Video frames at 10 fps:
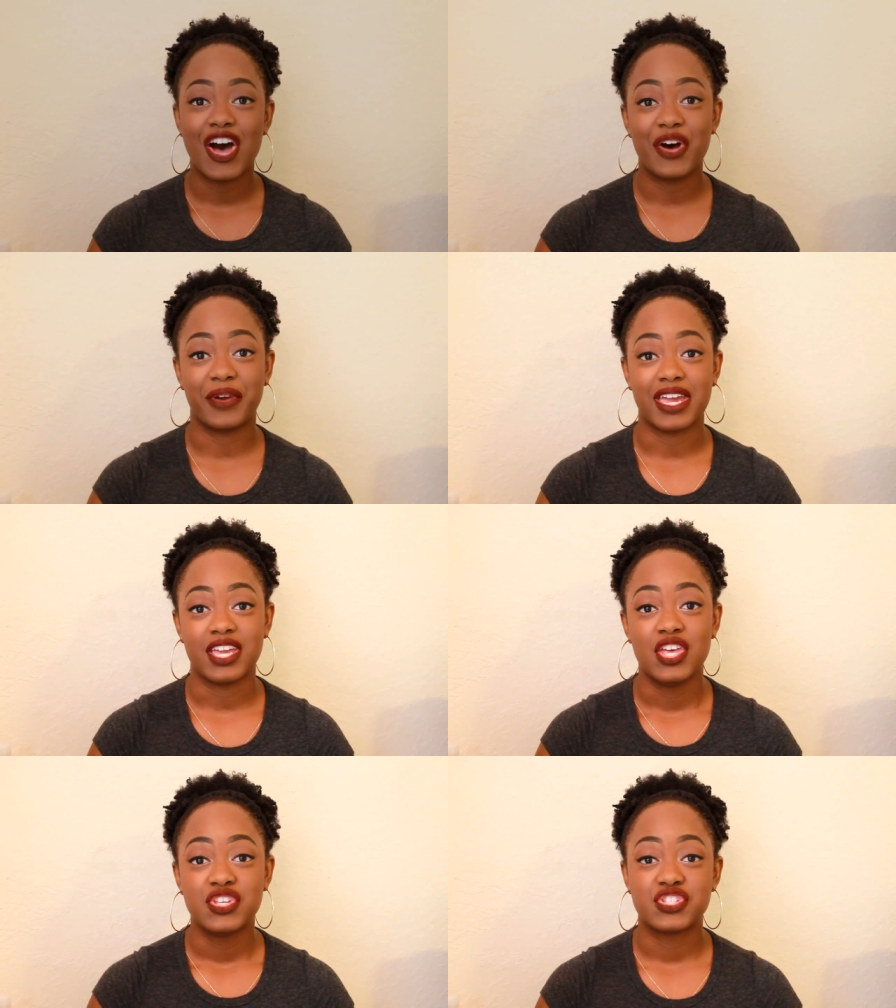Okay,
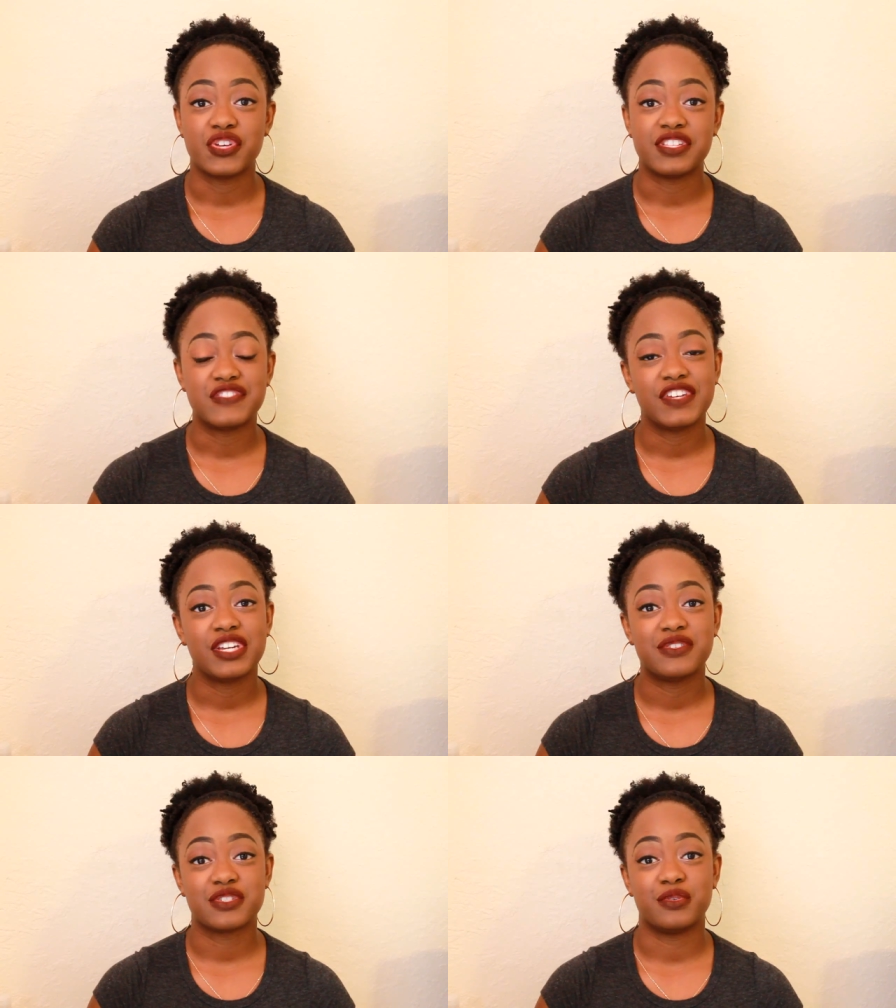so this
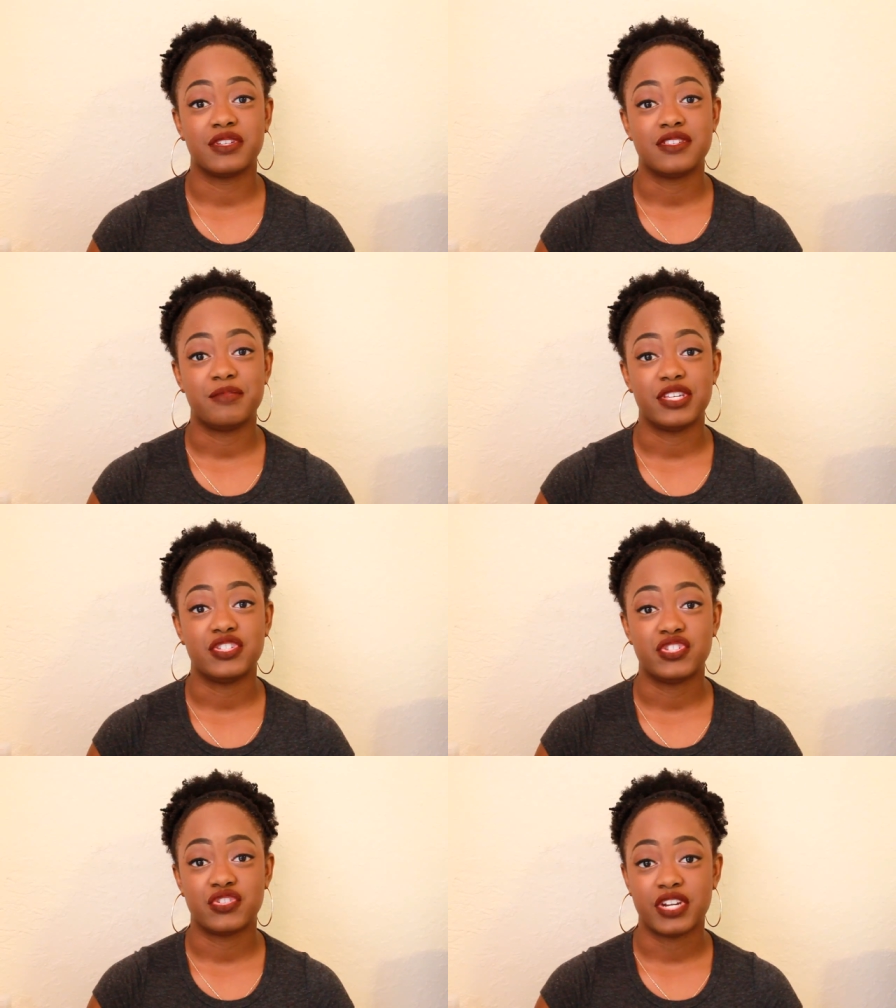video is going to be
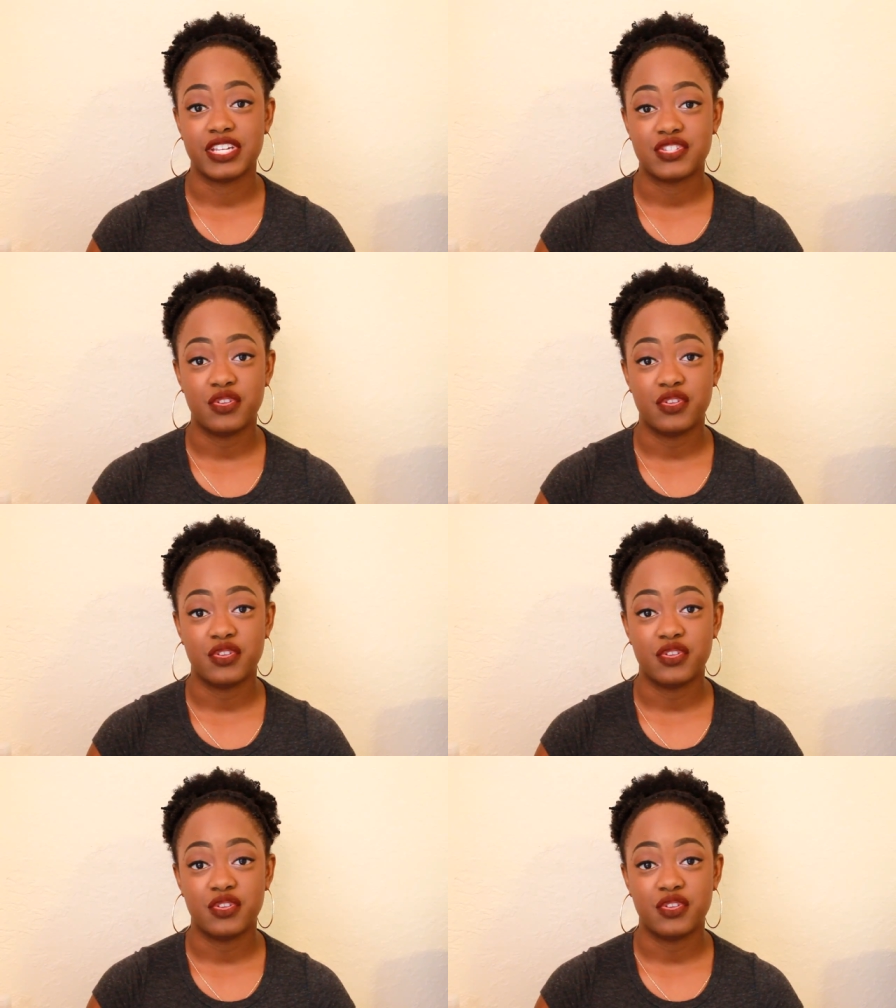straight